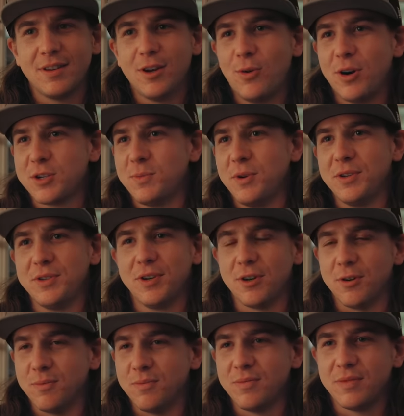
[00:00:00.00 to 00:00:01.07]
go watch Bull
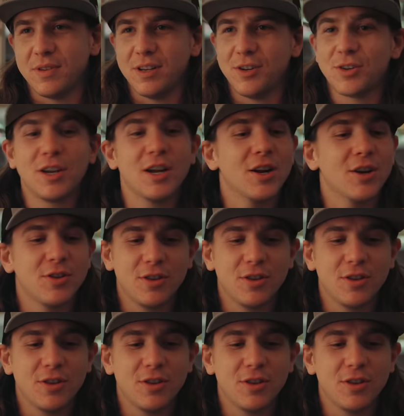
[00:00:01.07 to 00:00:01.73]
Durham. I don't care,